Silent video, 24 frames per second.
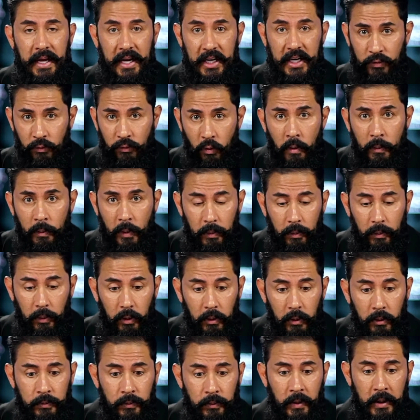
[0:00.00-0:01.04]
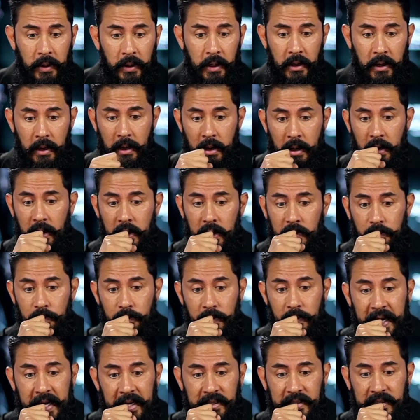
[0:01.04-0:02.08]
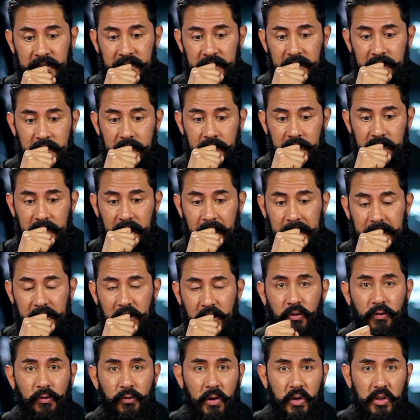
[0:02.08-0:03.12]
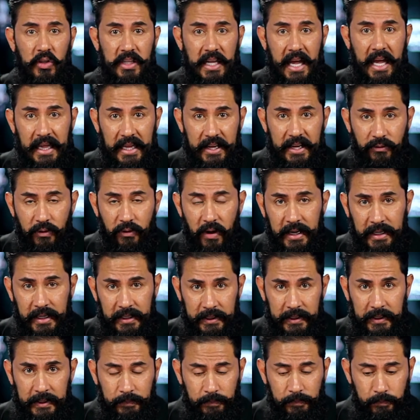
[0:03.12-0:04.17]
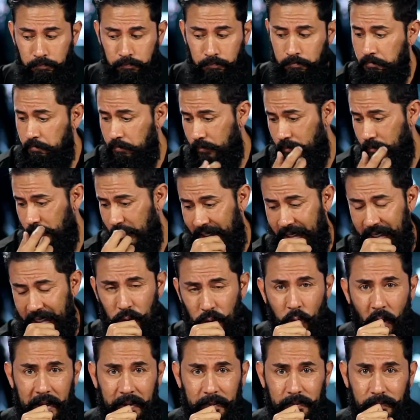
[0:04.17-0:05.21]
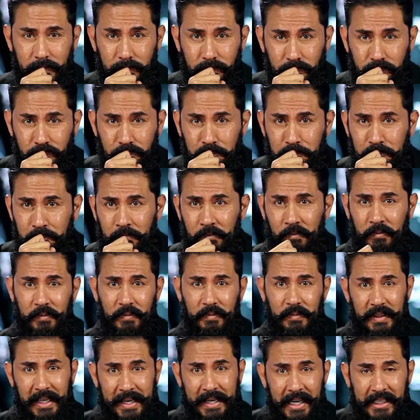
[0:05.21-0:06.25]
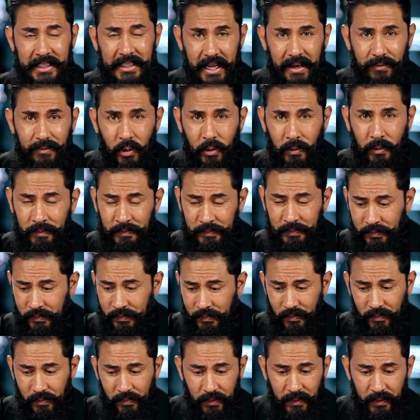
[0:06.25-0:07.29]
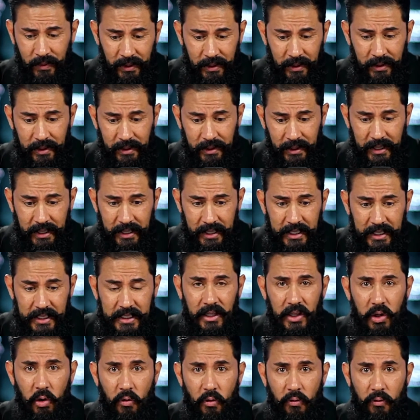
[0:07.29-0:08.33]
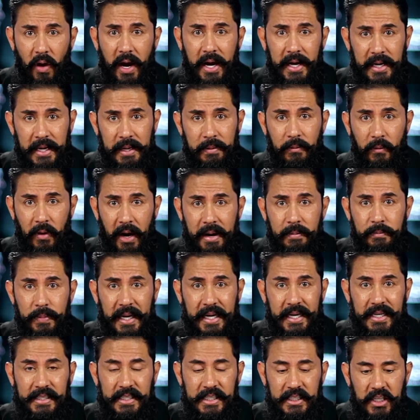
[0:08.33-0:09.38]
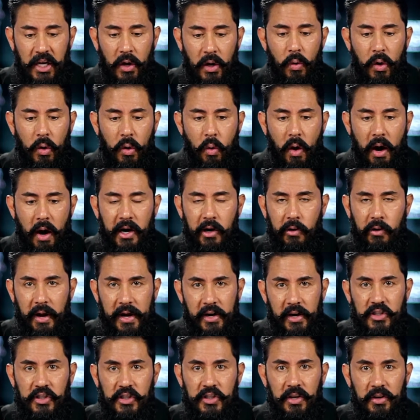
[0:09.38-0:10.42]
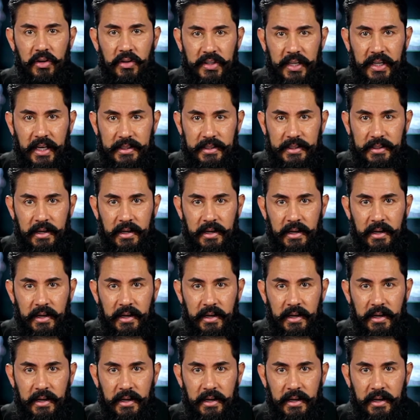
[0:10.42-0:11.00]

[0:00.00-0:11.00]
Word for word: is formidable means that you feel slightly frightened. And guess what? The next level is a little frightening, right? Because it's going to require greater skill sets.